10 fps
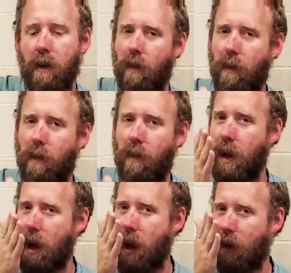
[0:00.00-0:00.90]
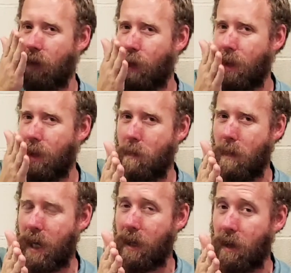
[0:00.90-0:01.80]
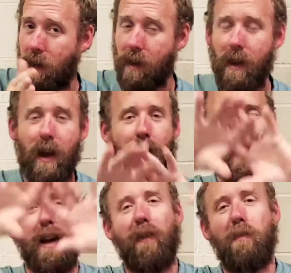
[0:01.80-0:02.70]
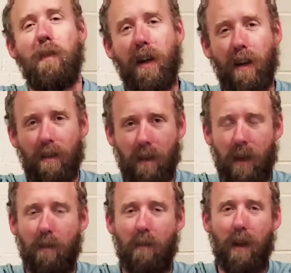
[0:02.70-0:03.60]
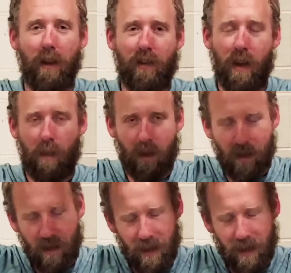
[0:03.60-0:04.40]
right as we left the mainland, I made everybody in the middle of summer